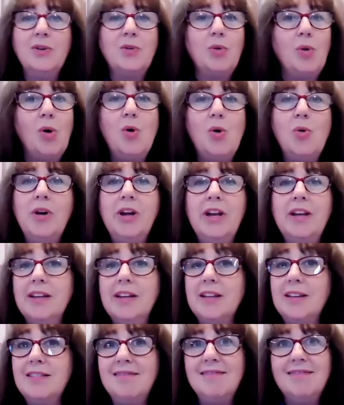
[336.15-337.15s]
growing,
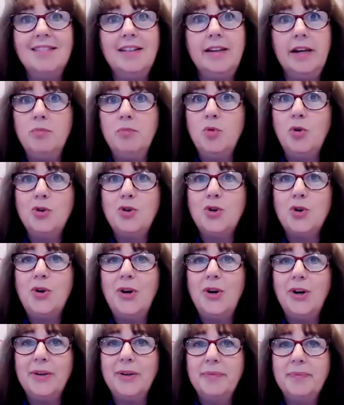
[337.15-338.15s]
and get more
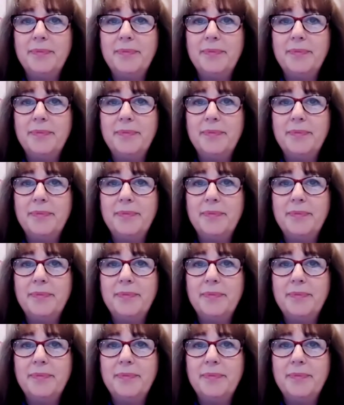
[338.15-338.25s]
joy.